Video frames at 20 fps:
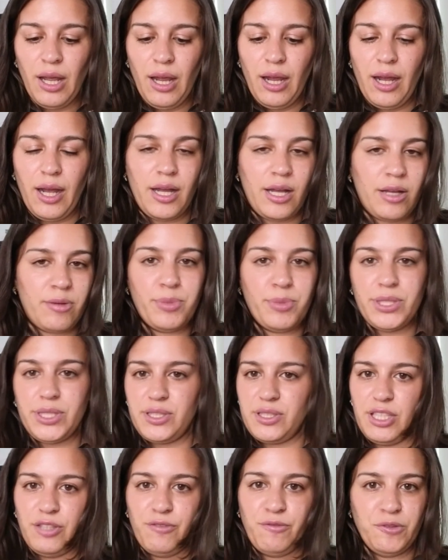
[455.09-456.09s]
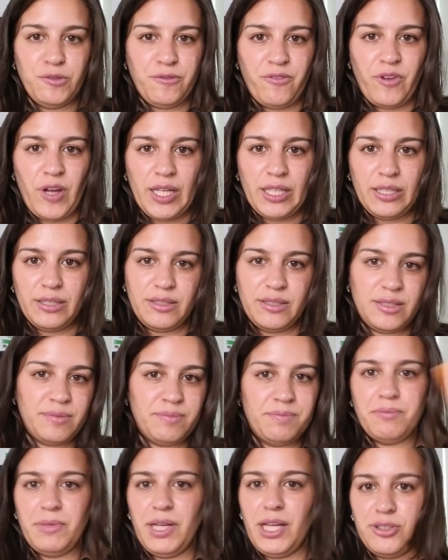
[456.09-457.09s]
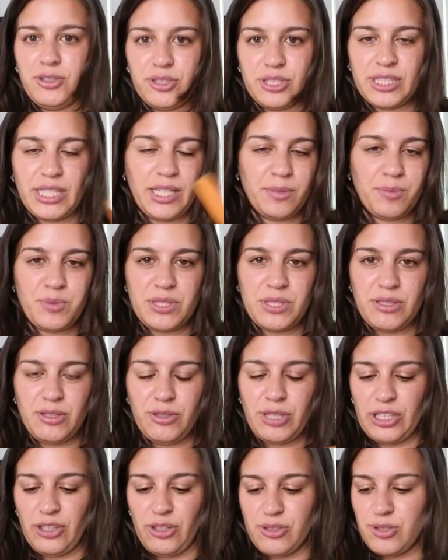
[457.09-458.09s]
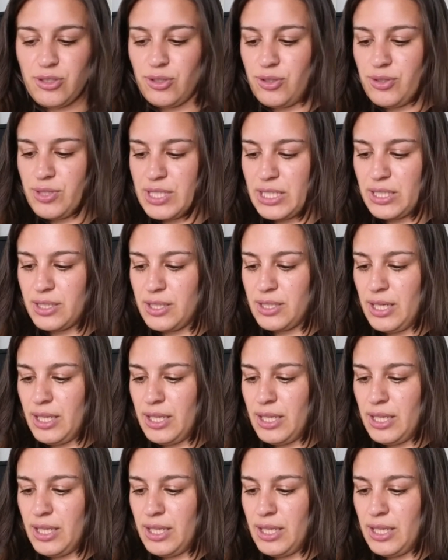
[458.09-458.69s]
But if you find other types, you can also use it.